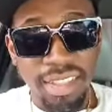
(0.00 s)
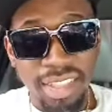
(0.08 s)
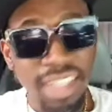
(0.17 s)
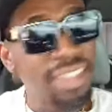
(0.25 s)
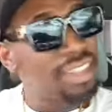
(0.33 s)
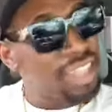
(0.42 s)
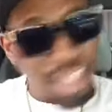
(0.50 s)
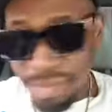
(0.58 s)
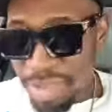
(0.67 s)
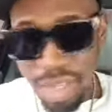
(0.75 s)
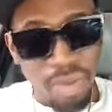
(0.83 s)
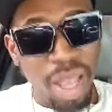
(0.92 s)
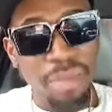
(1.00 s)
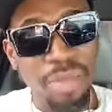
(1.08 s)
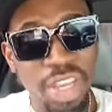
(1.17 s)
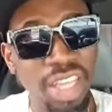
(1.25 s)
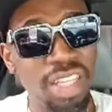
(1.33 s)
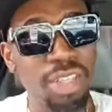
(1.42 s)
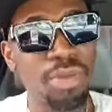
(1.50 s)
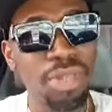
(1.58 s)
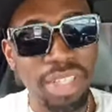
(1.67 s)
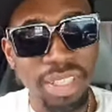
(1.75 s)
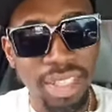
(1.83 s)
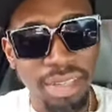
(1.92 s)
the same thing we are bringing the
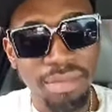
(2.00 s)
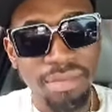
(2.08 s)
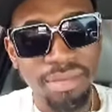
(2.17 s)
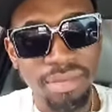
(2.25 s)
tourists them.